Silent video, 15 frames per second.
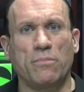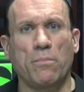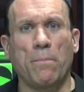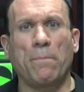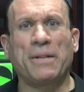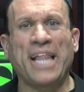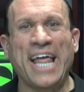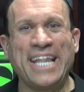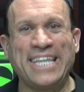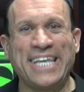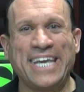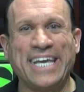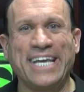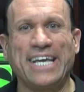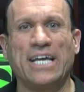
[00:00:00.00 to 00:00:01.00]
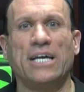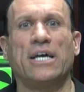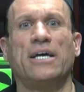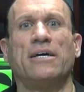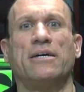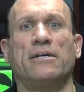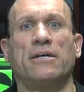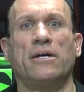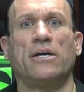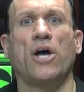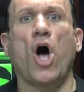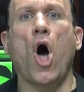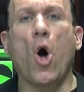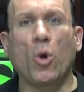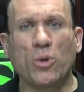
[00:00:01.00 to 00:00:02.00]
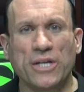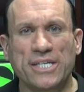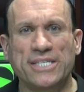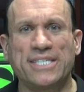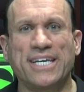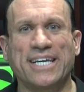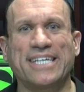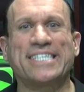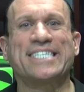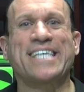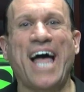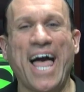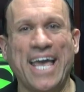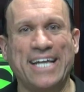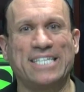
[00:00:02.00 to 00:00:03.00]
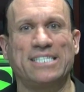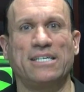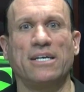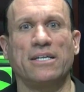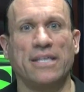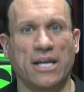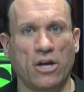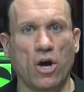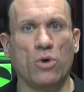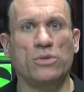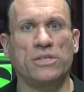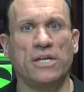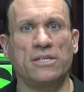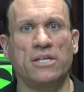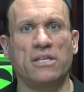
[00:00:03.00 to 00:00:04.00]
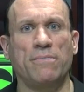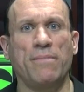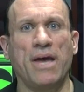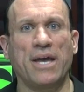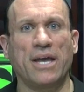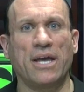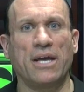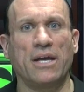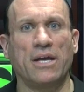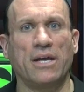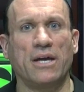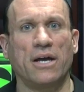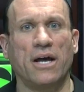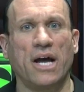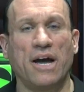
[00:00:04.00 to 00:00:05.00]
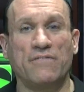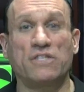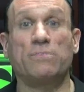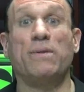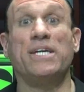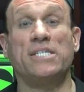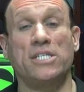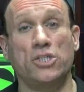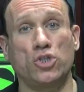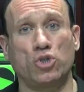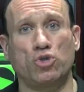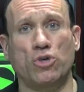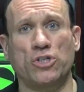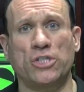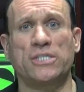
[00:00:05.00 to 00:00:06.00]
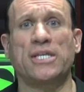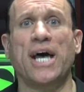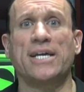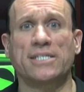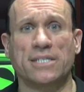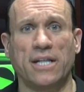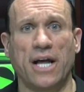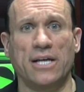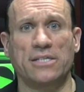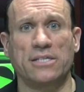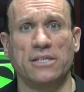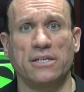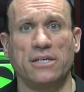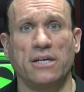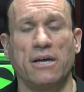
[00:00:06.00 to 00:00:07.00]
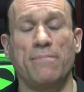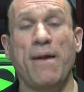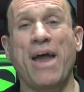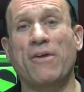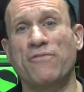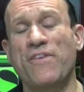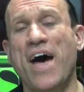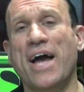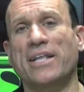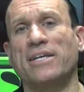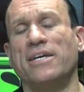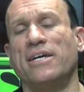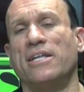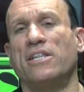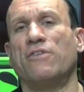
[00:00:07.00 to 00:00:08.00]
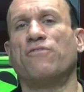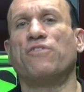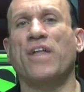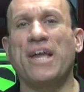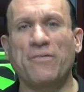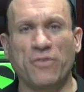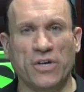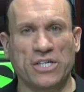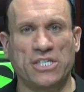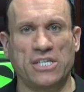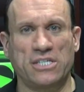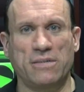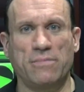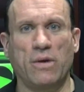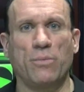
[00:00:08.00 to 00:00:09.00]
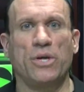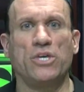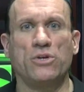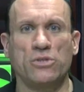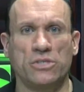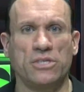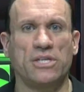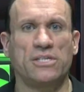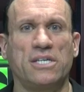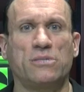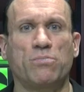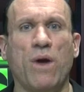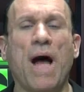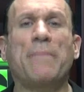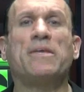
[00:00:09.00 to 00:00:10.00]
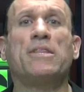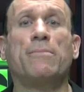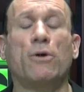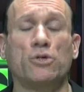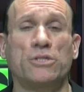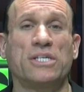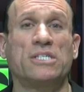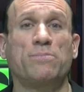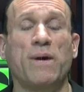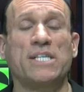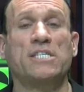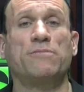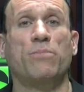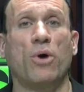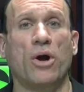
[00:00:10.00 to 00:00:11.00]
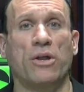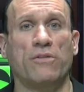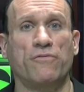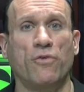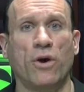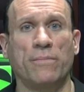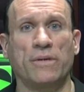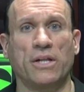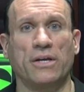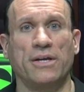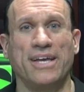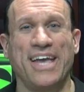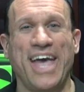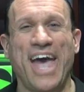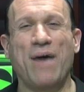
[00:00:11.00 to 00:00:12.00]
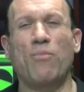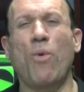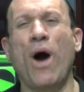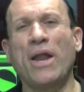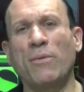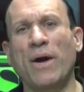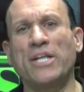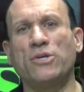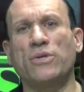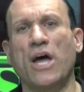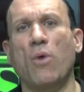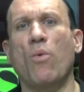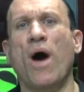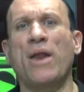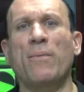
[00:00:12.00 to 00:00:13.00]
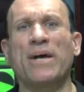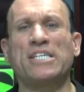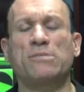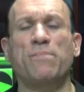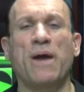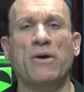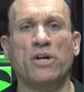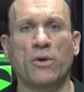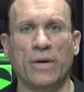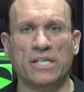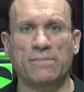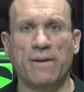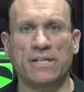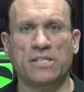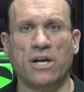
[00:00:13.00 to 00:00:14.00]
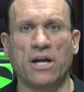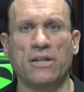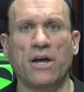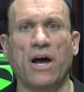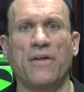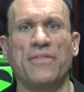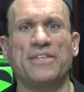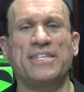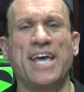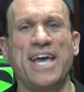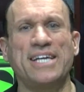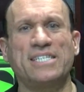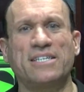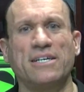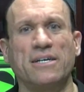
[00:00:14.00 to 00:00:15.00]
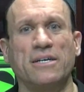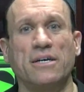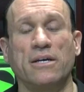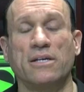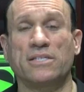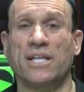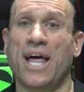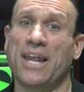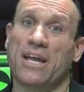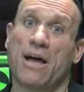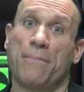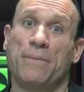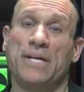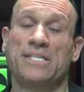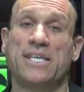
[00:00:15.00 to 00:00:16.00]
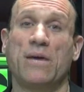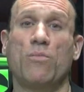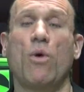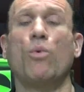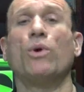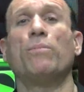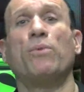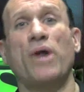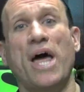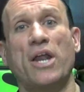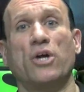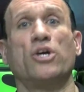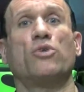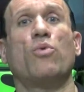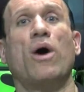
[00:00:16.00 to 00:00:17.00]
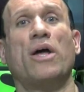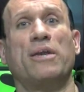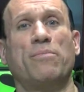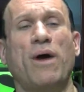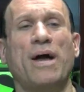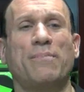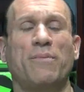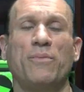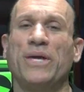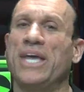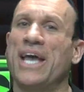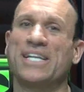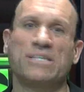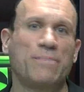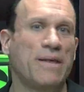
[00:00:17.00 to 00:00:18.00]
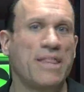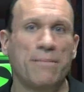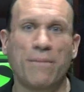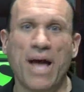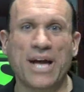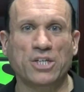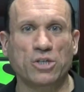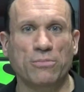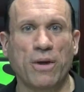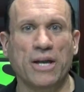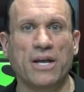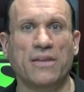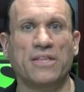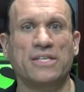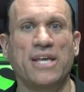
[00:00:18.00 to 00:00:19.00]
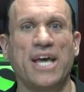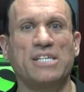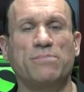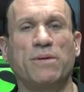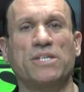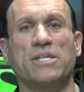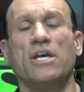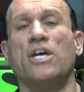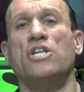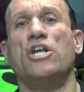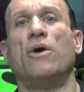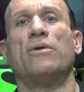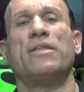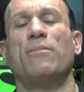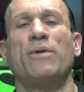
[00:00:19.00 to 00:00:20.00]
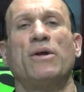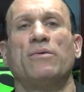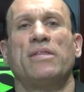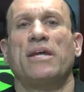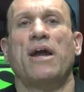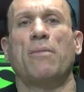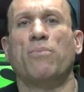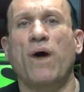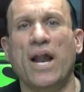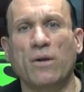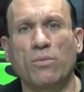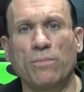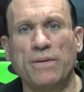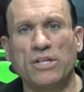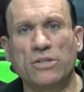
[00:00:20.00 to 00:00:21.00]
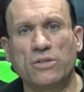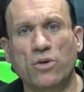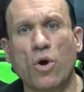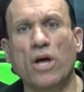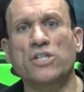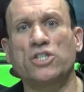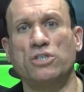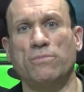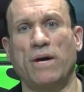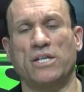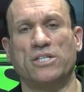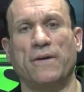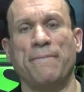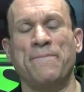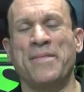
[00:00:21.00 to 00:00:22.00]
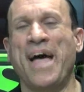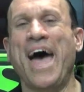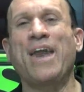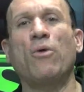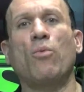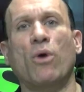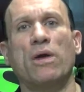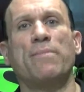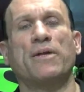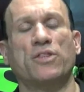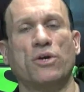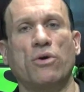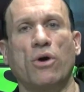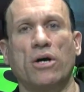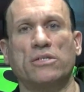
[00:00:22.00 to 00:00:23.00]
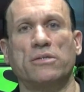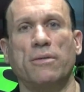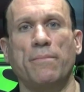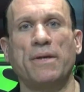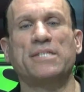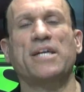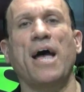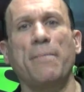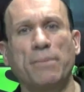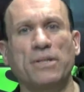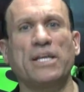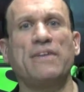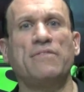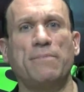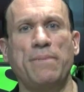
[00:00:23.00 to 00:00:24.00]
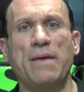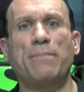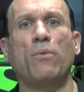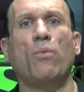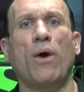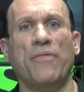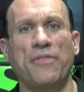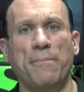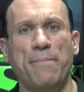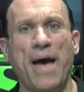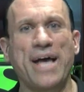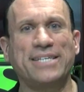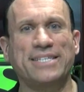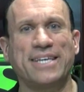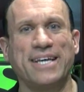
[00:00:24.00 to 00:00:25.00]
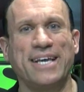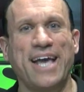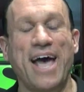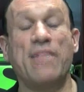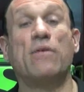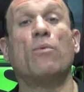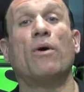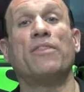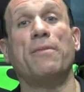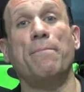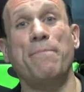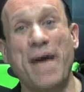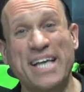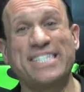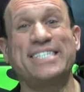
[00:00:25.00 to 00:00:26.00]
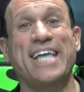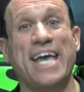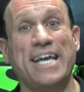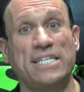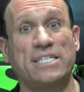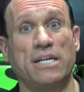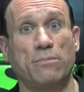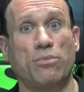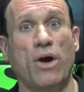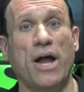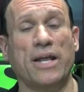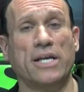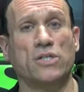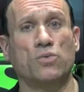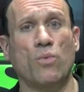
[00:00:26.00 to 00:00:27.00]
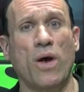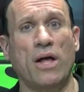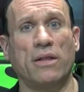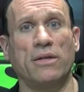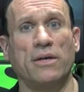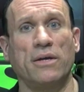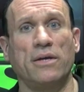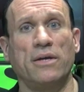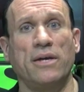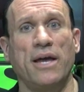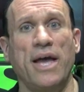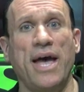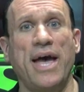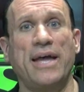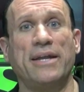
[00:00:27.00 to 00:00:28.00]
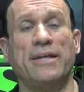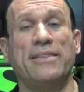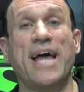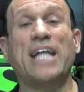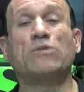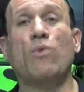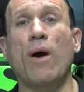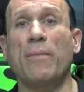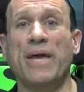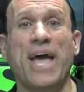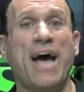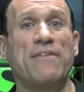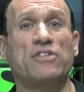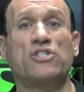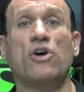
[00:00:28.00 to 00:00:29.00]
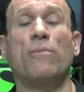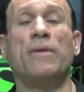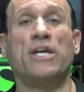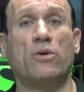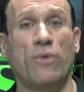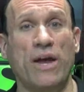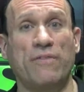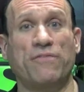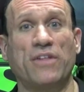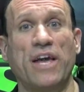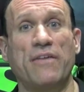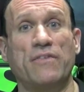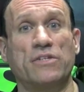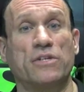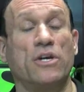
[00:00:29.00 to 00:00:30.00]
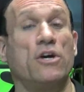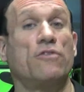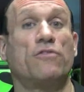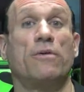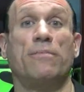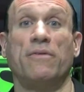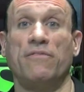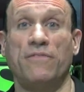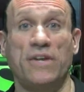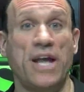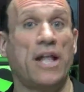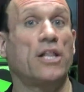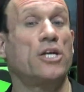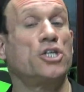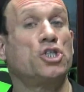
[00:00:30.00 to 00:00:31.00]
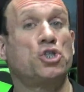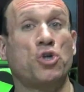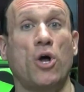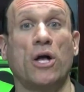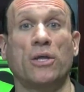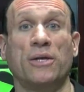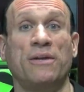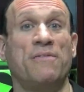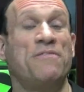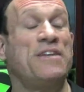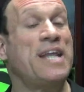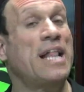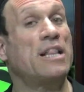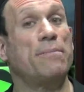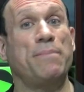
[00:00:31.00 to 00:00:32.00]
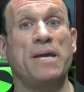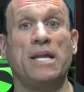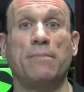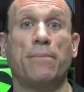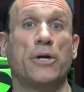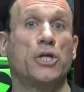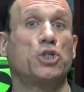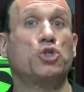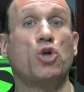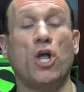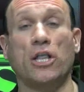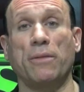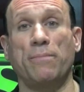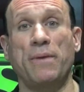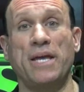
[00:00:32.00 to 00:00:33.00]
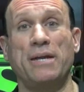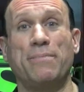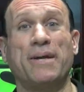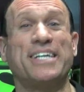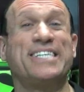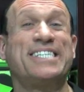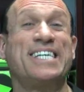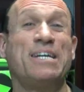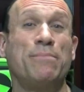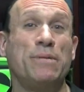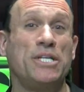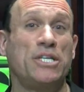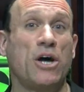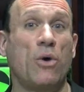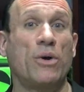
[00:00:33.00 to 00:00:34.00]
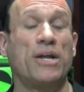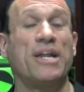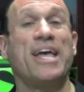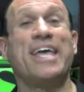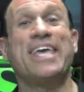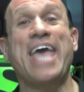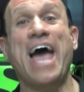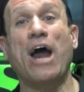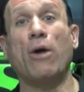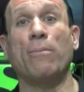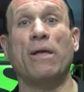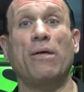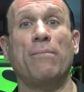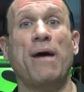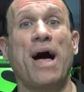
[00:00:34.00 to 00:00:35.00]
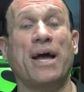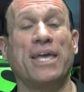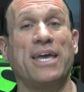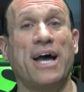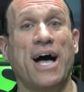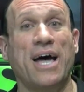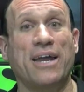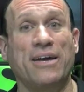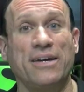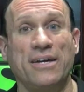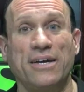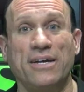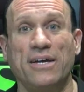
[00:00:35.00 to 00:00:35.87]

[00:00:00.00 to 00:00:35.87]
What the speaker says: blending, holistic science that goes into the making of Species Nutrition's ISOLYZE. Matter of fact, The flavoring system that we use in is probably the most expensive part of the formula. And why do I do that? Why do I spare no expense on the taste? Because a lot of companies say, well, we'll put out a good quality product, but we can't spend them extra money on the taste because then our product will cost too much. I don't worry about the cost because I believe that people want the best, and they want the best tasting product as well. And that's why we have so many great flavors, from vanilla, chocolate, vanilla peanut butter, chocolate peanut butter, cinnamon donut, caramel macchiato.